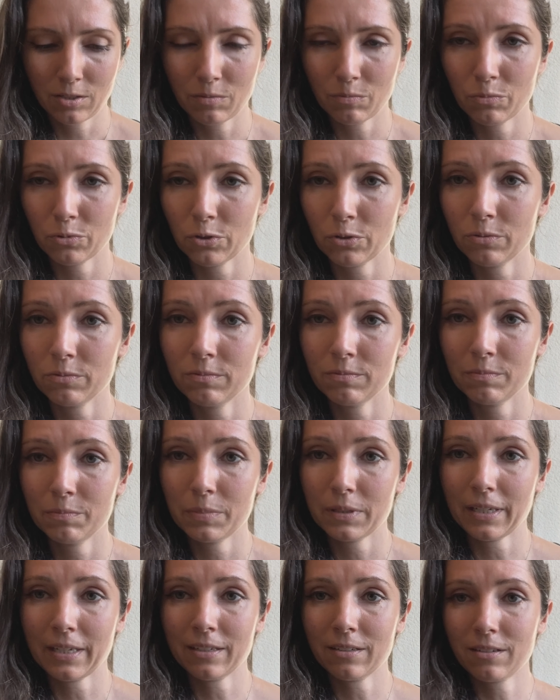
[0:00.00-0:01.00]
brewed
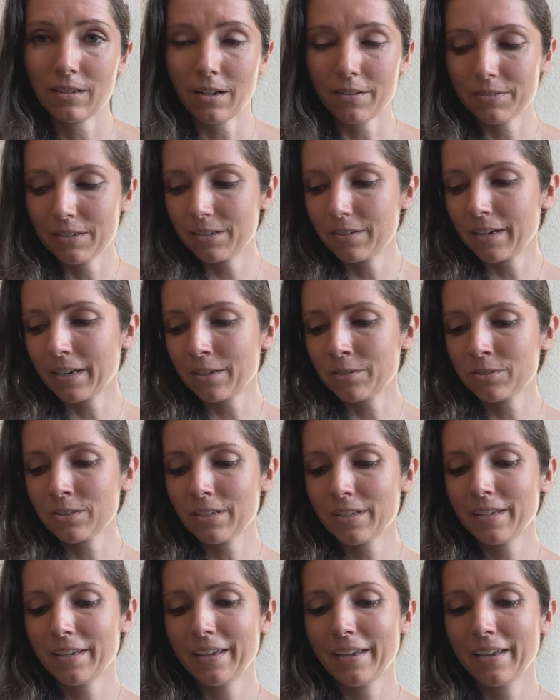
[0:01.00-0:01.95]
plain coffee grounds.